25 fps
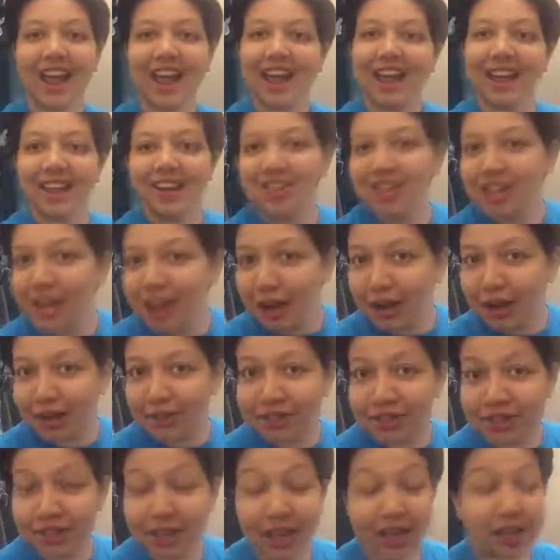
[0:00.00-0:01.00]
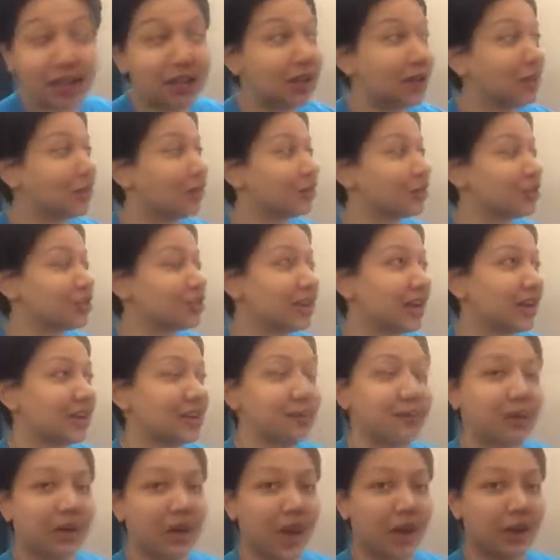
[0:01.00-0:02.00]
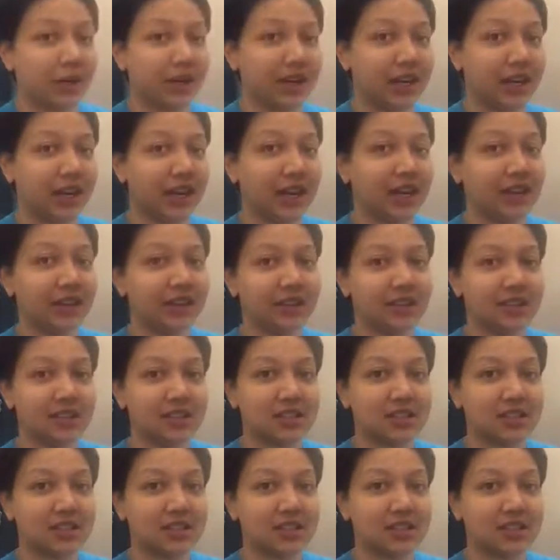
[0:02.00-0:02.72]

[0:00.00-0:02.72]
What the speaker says: Hey you loves, thank you for checking me out again.